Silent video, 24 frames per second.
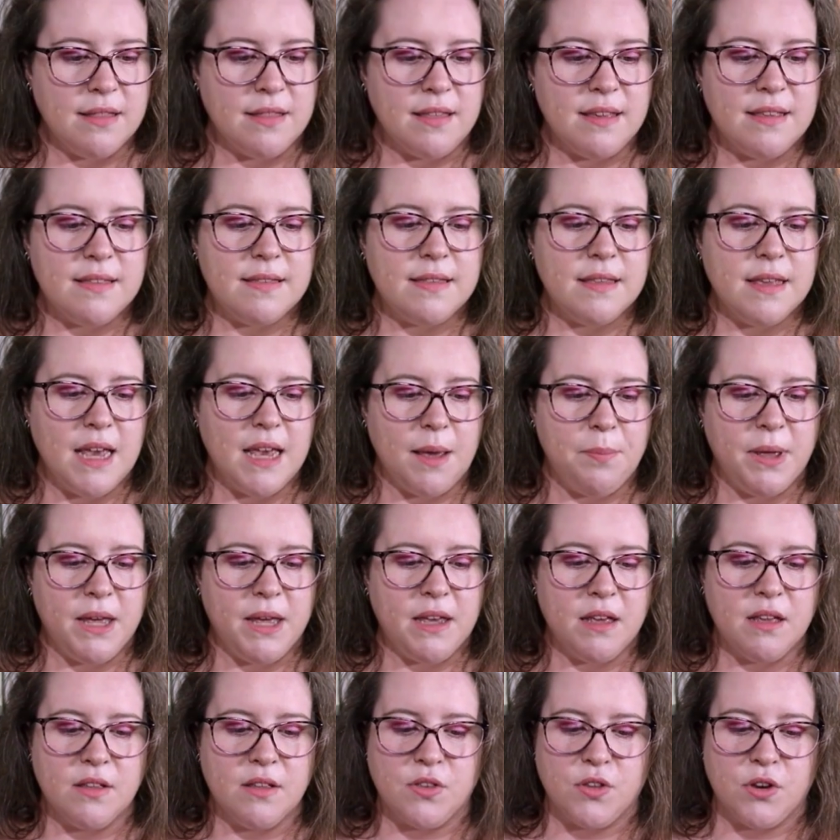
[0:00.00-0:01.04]
this
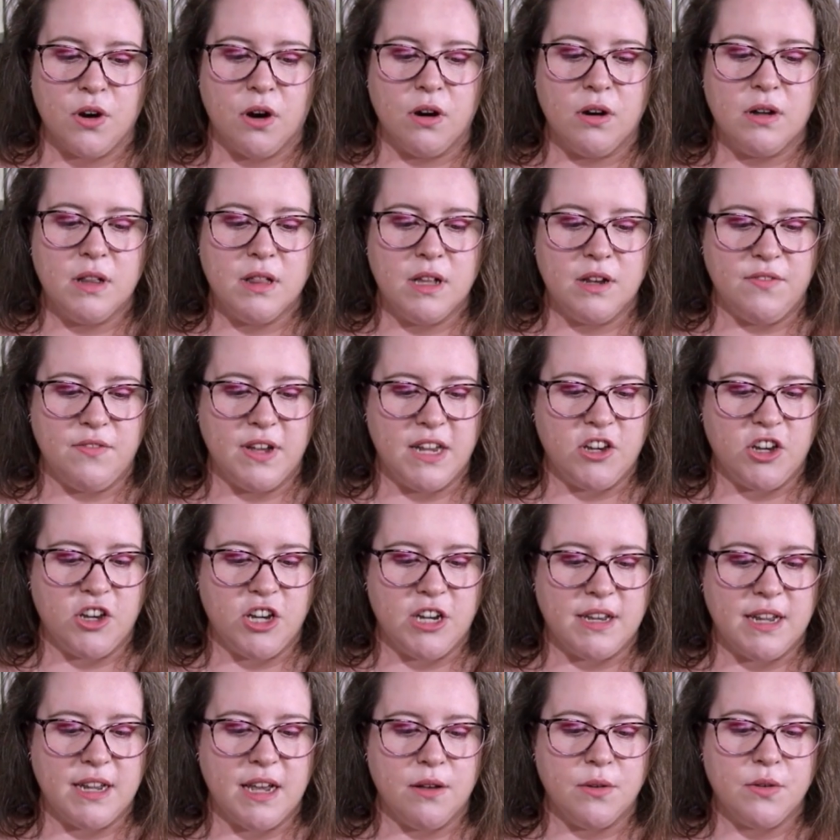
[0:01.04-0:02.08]
epic historical
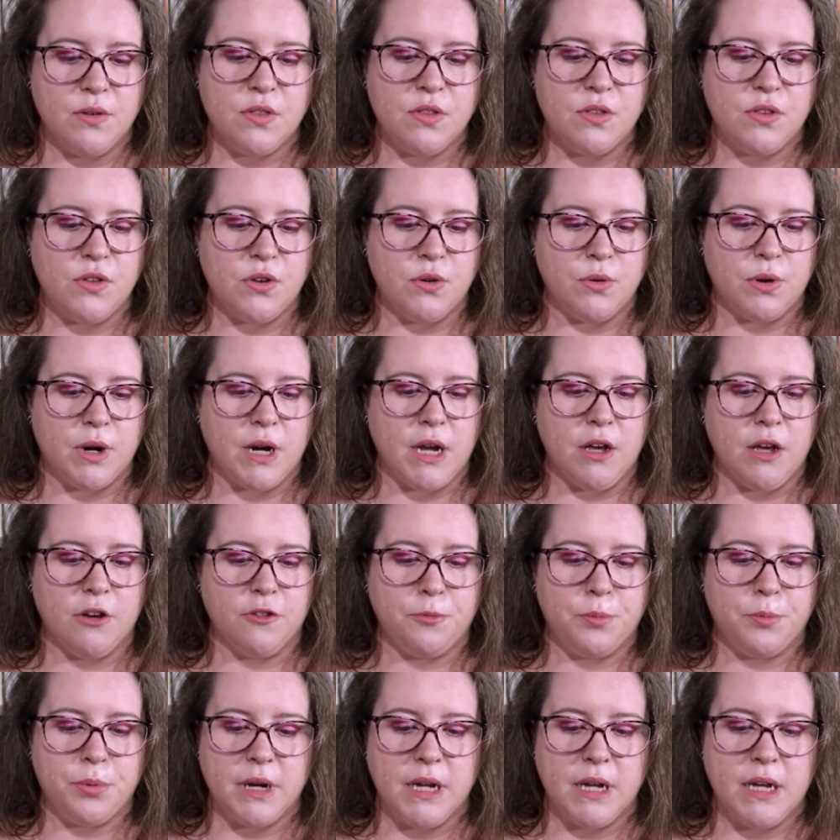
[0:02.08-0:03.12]
adventure tells the story
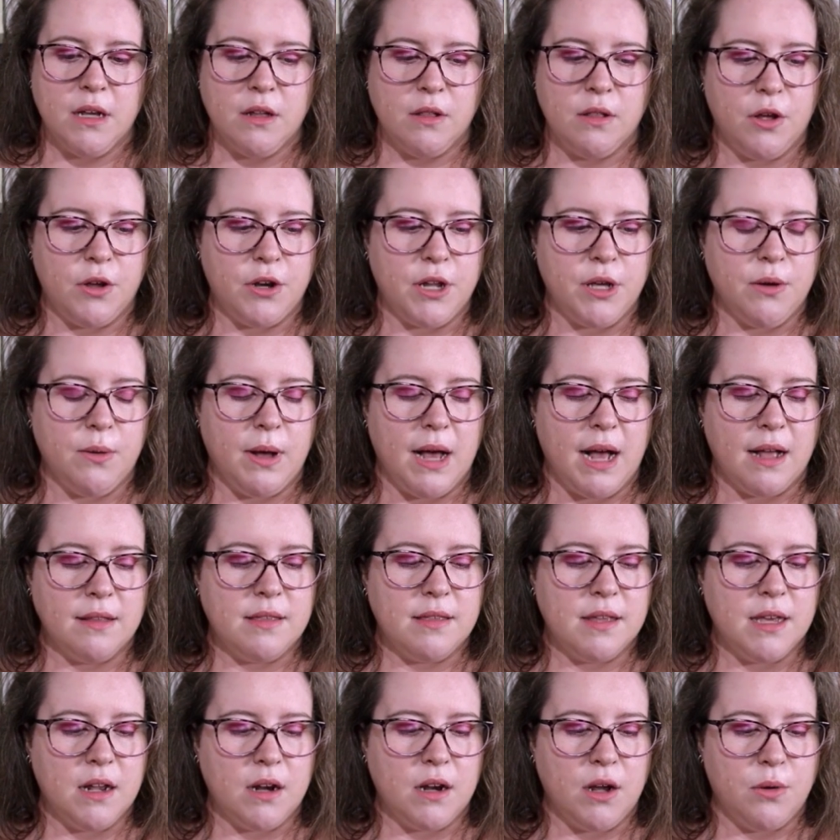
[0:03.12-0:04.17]
of pre-colonial
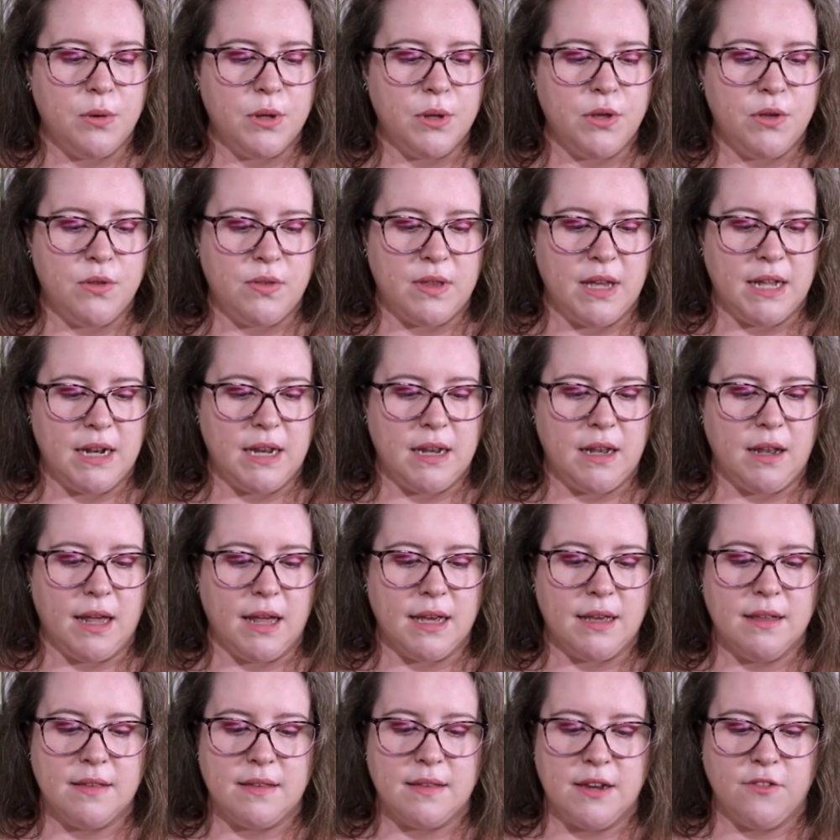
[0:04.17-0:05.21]
Aotearoa New Zealand
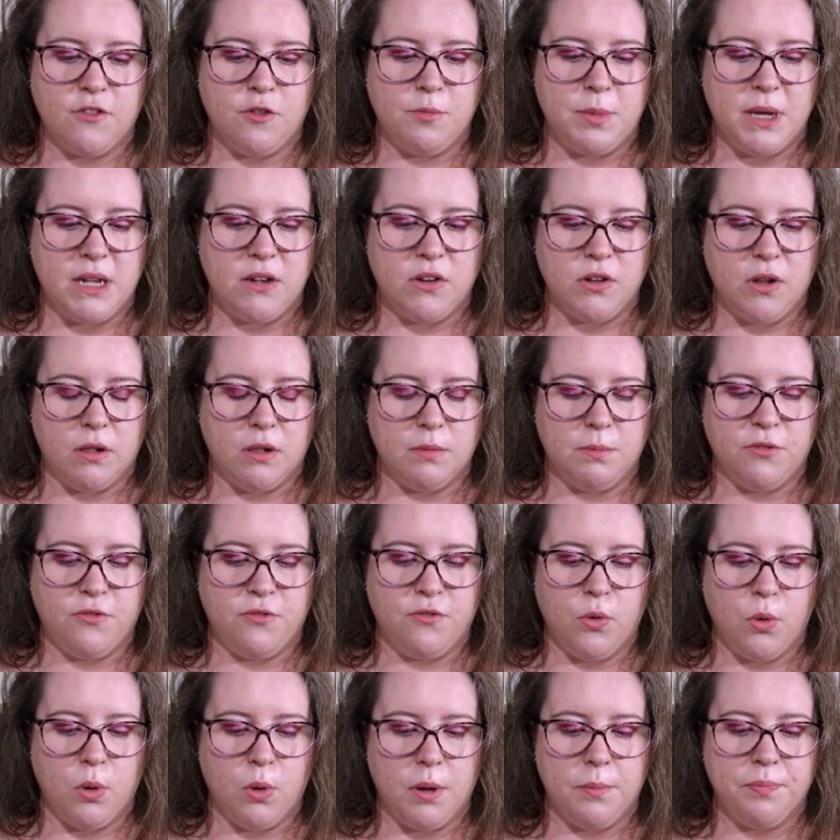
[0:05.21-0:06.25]
like it's never been told
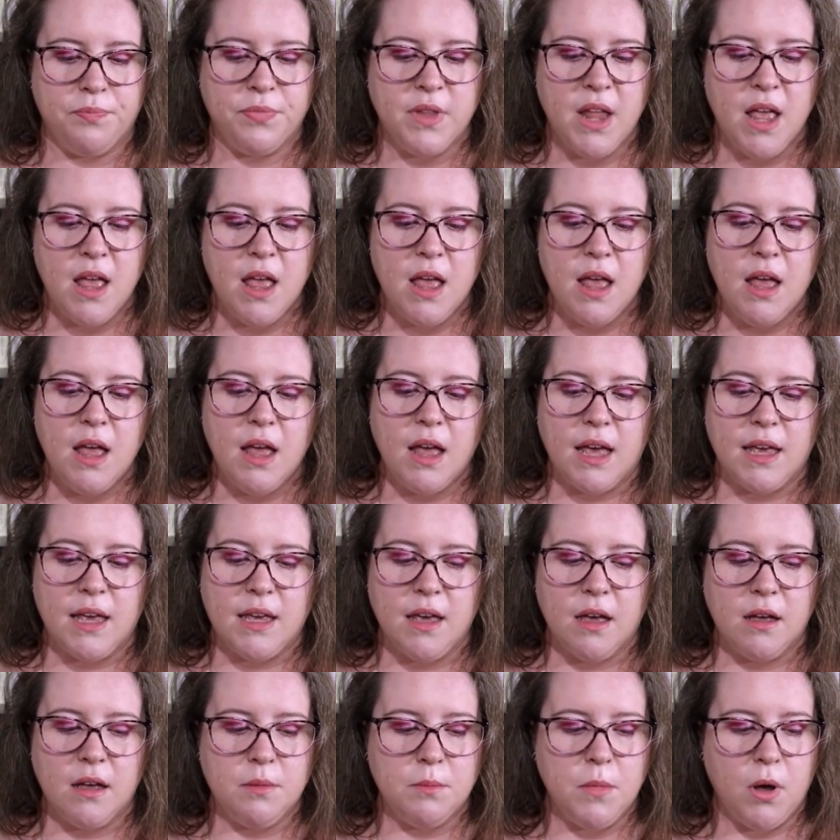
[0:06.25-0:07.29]
before. A
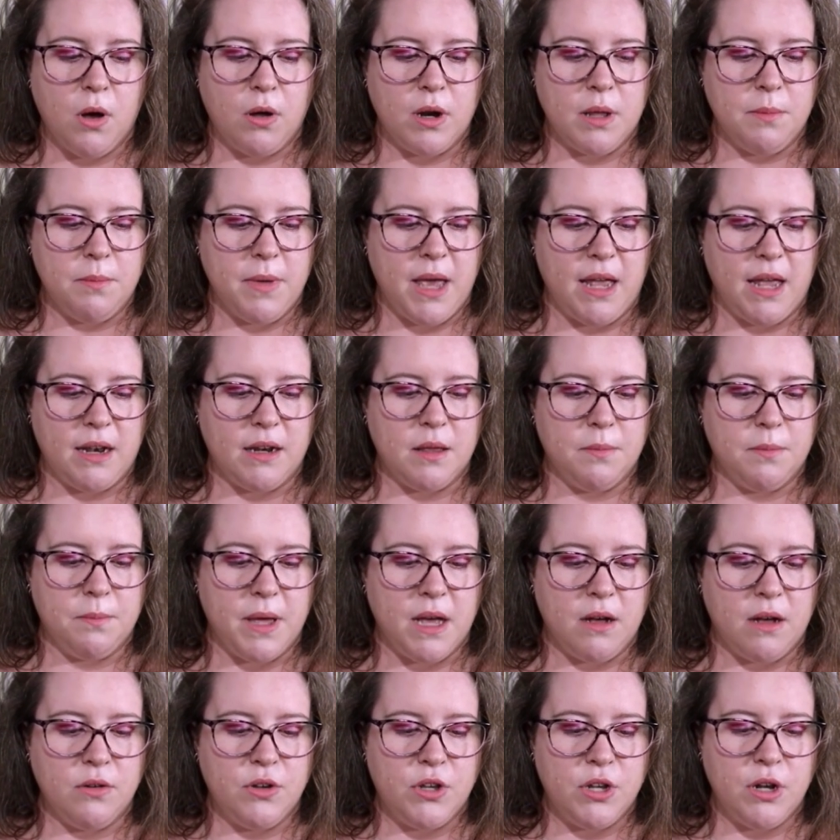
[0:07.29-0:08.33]
young Māori man
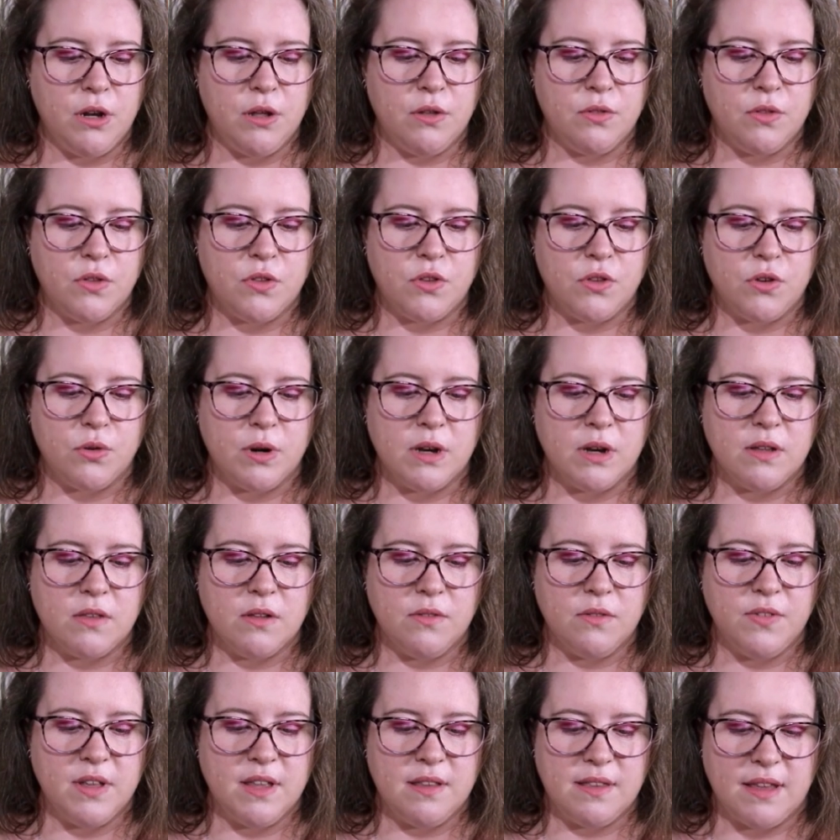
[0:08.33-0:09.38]
compelled to learn the stories
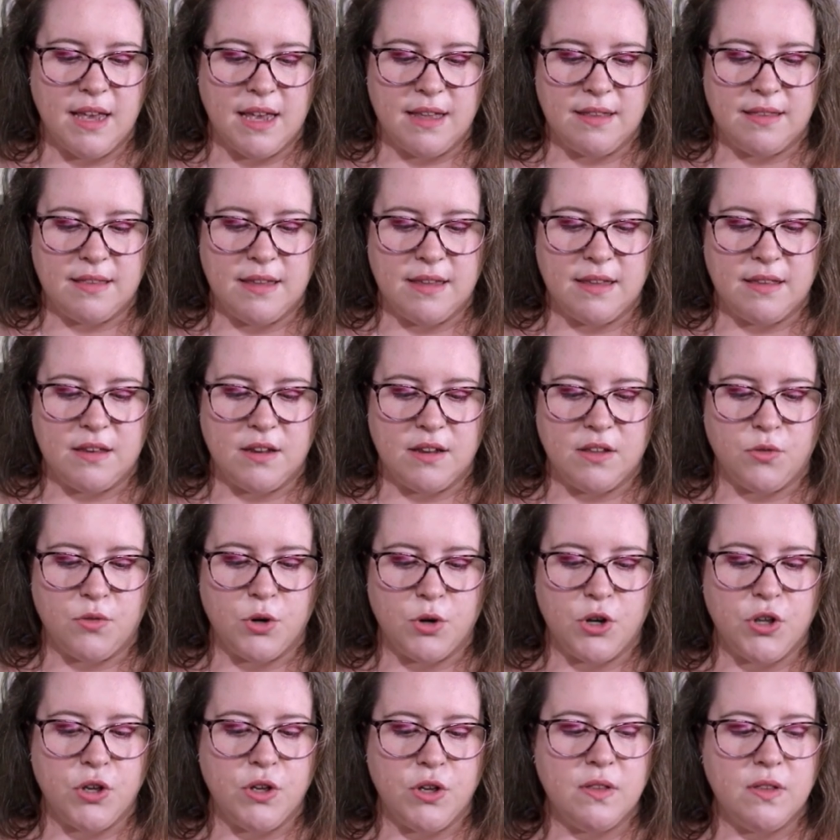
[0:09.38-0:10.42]
of his ancestors
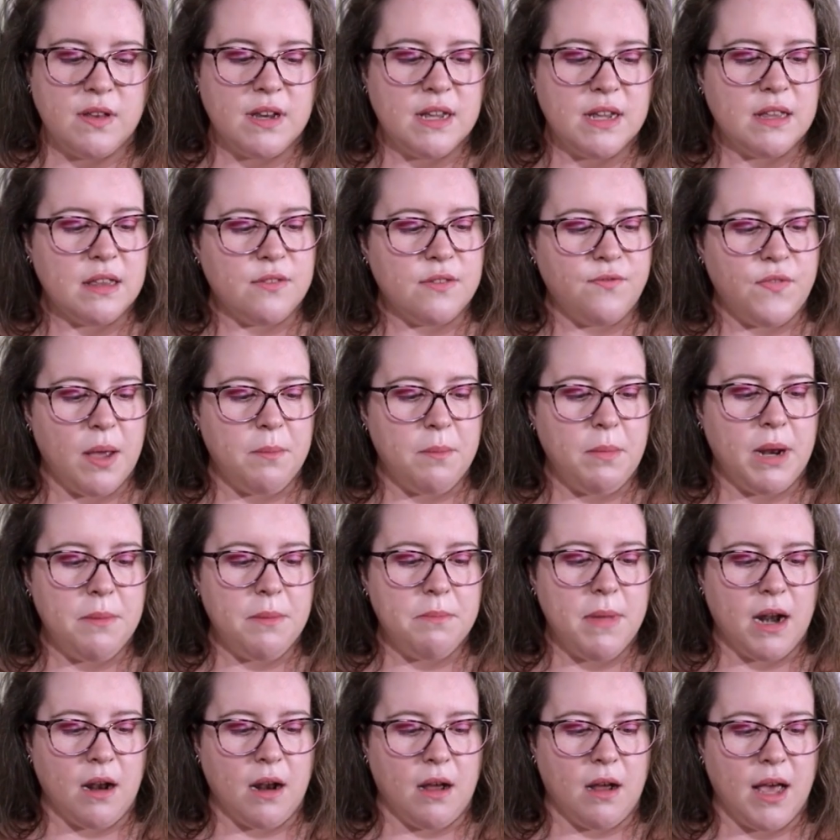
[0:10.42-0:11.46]
returns to his family
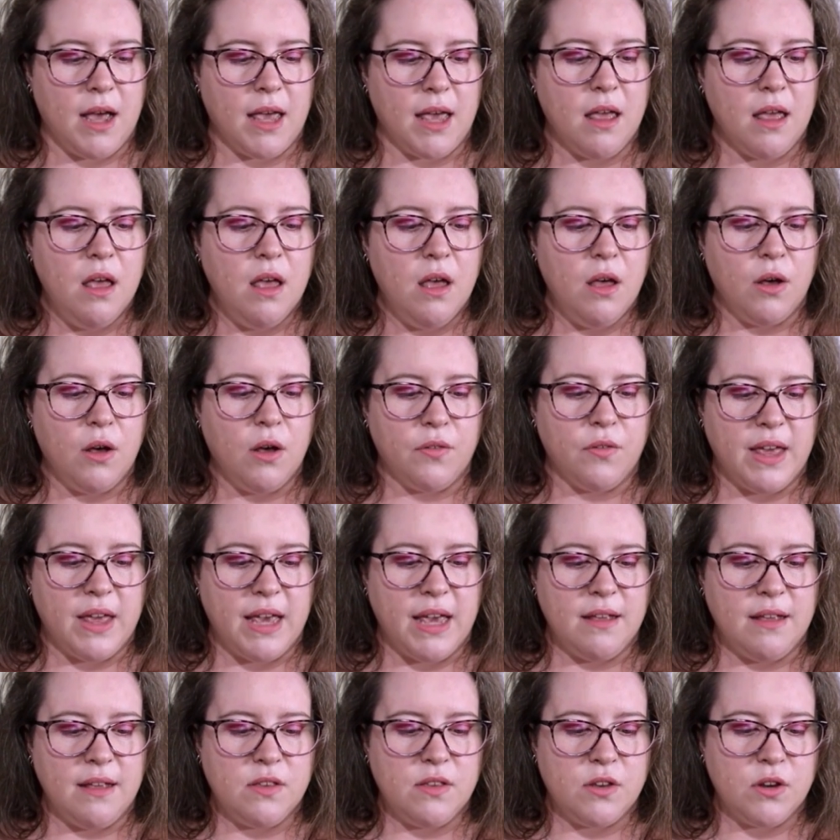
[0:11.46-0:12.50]
marae on
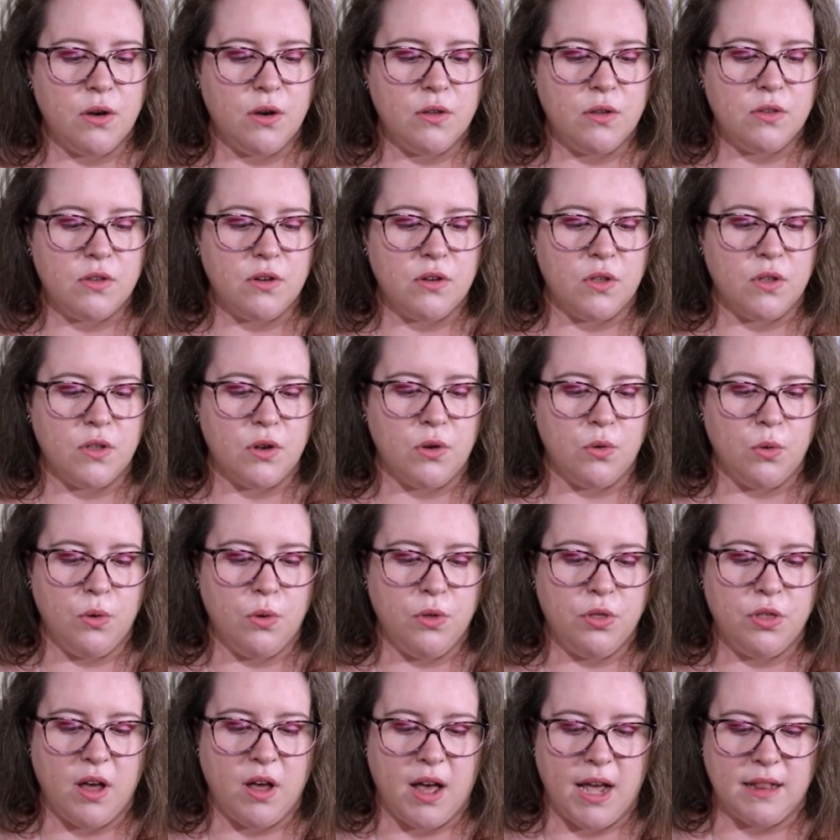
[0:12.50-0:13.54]
the east coast of the
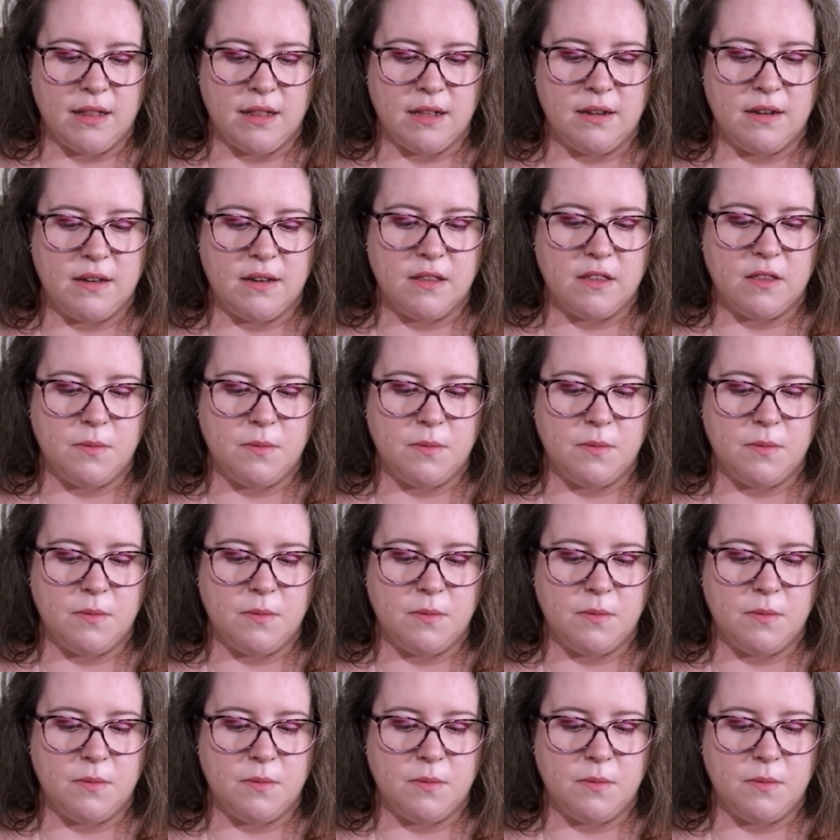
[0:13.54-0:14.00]
North Island to